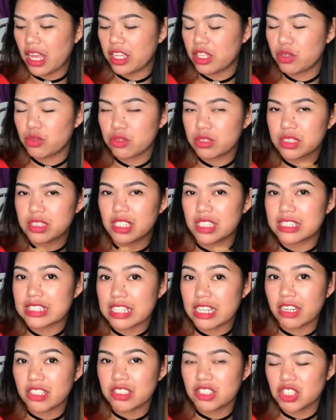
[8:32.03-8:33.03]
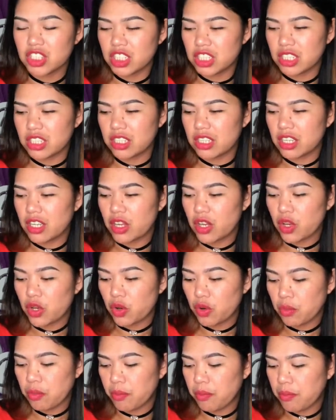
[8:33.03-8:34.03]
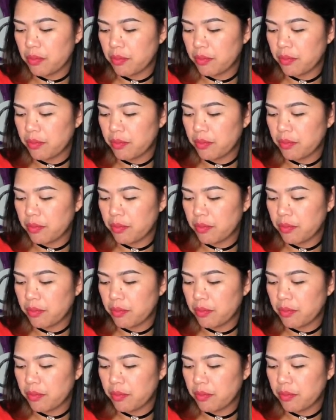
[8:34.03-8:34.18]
yung sa scratching, kung